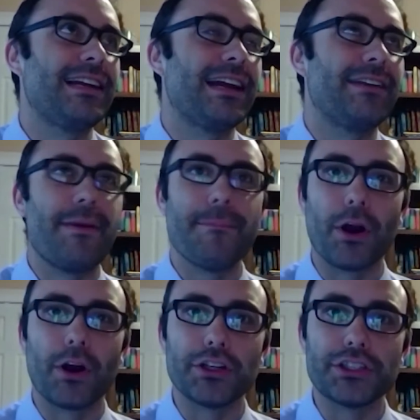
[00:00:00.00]
kind of in
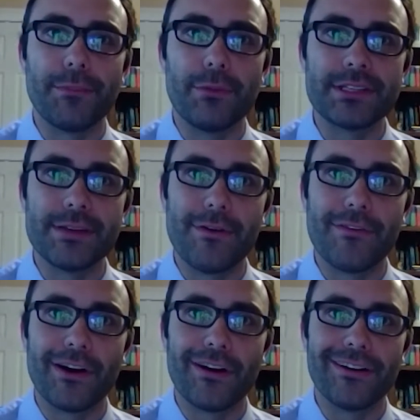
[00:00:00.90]
partnership with some of
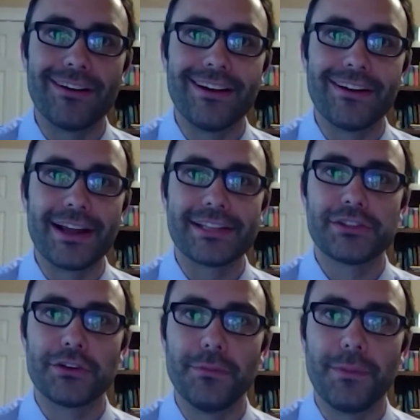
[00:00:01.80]
our
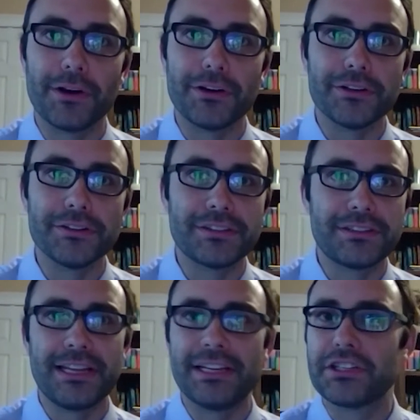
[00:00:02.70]
external
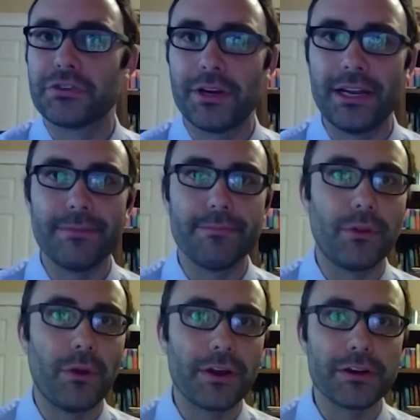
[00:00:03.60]
partners, industry,
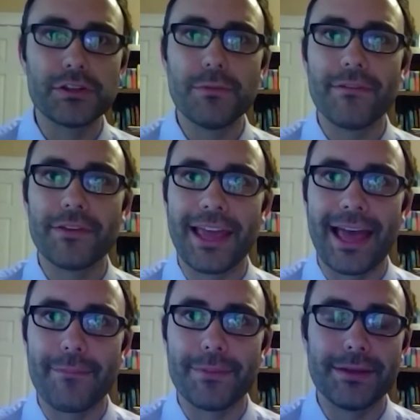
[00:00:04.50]
employers, whomever they
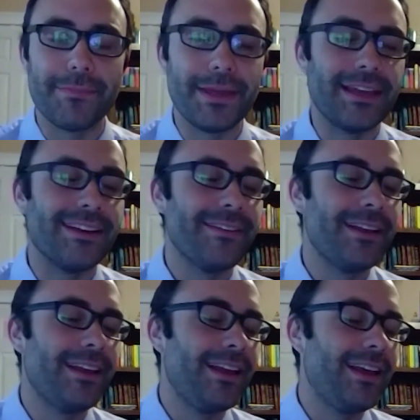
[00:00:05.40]
happen to be.
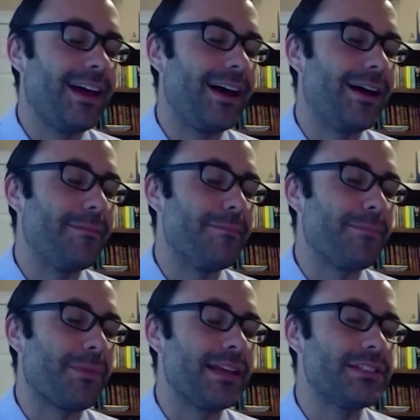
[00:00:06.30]

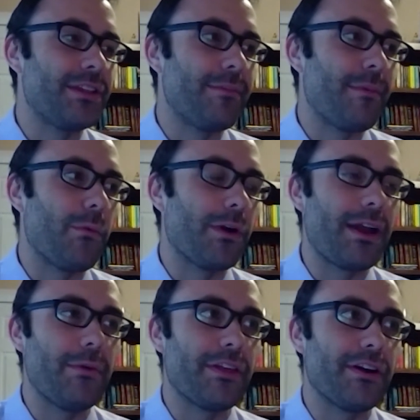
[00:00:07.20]
And so they've been
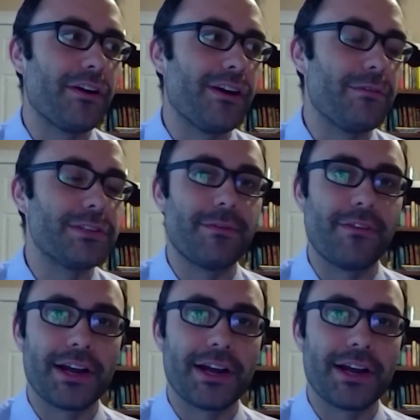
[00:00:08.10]
working with some of our